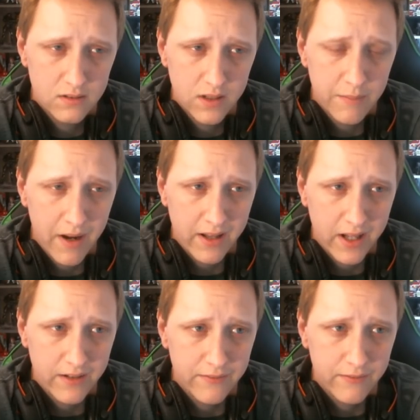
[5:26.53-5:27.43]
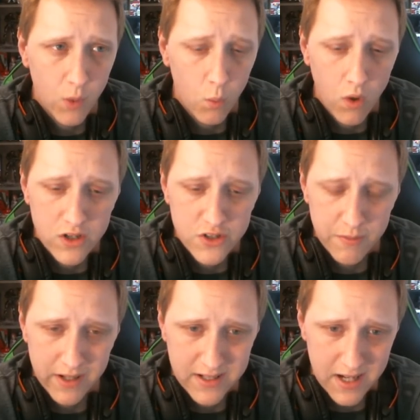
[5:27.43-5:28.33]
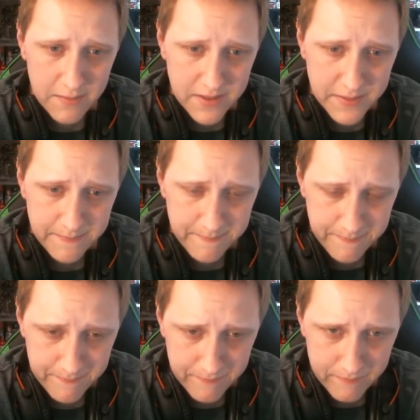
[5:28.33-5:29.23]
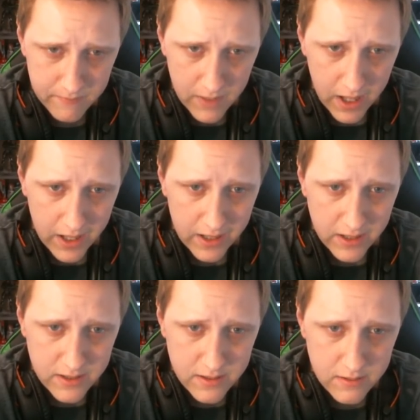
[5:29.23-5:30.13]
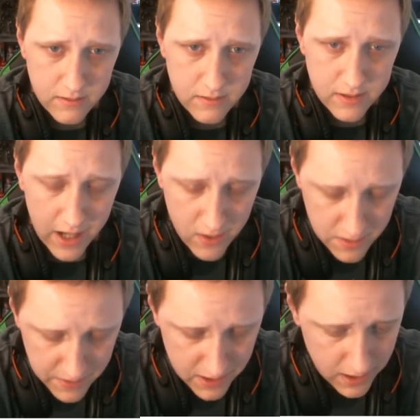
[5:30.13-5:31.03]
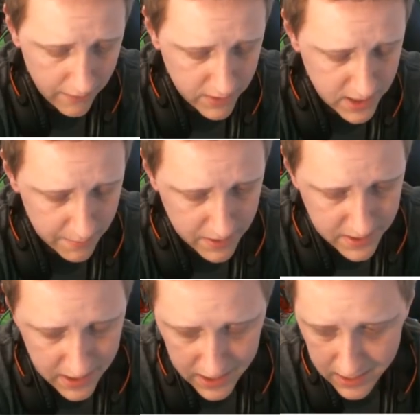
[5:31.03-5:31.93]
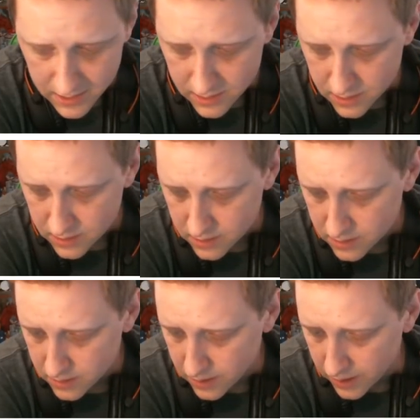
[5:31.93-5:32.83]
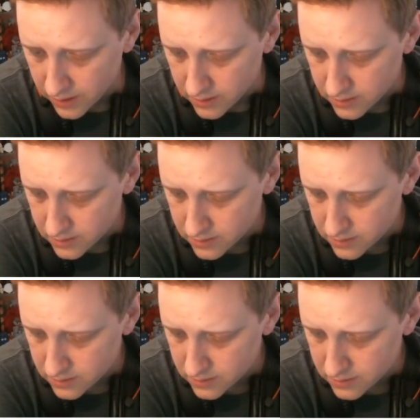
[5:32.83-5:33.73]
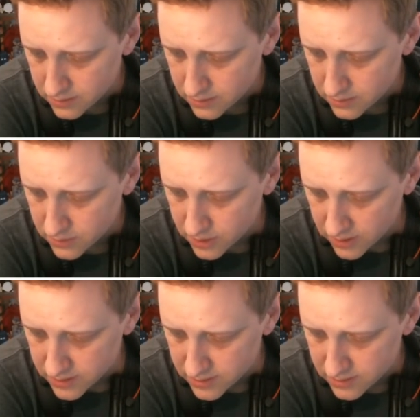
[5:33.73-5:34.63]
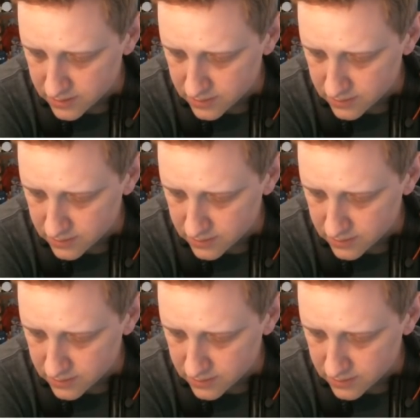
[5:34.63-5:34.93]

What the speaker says: in my life one too many times, and it scares me every time I see it. It just,